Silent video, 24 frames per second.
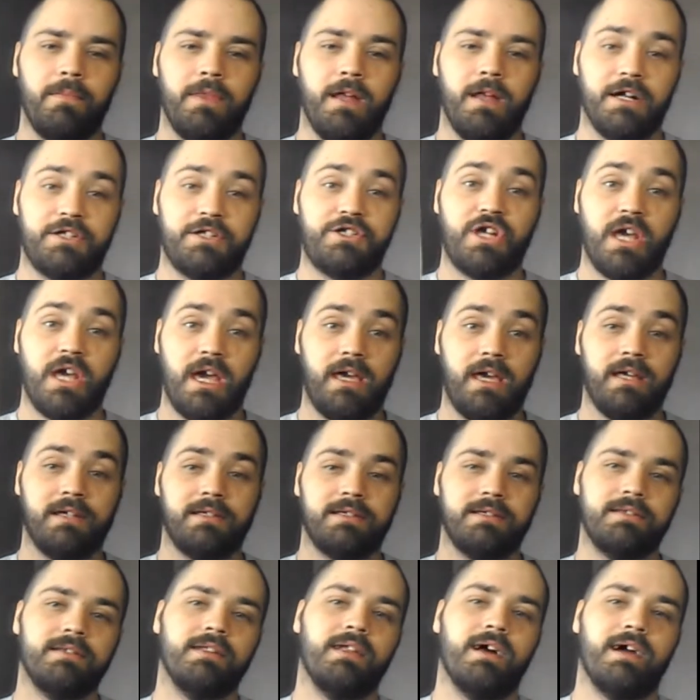A
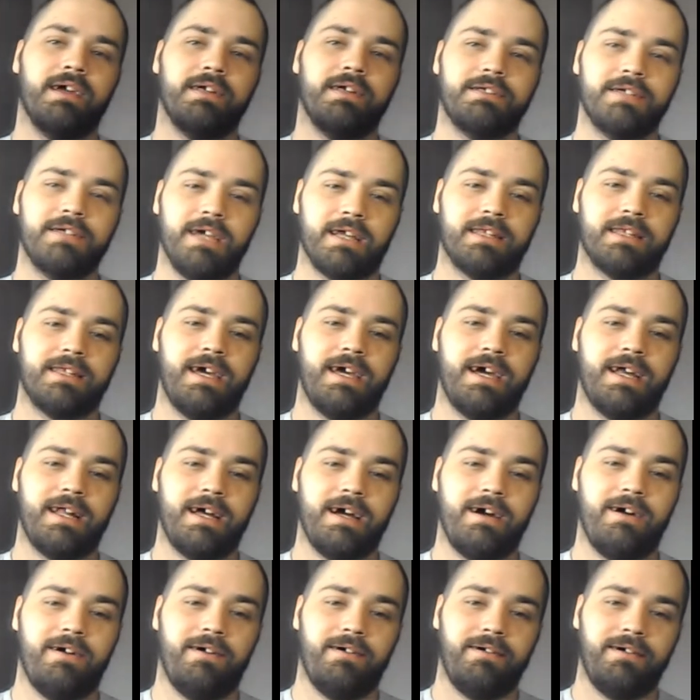chase. Like, check that
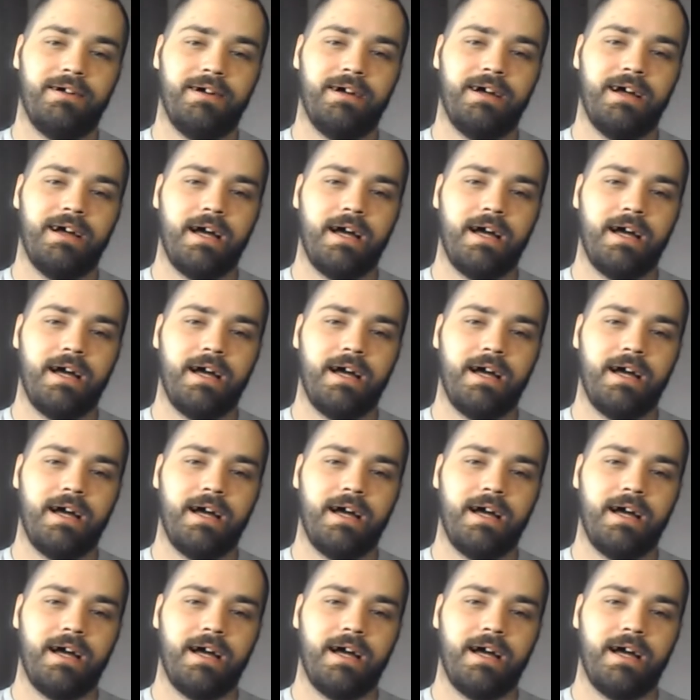out.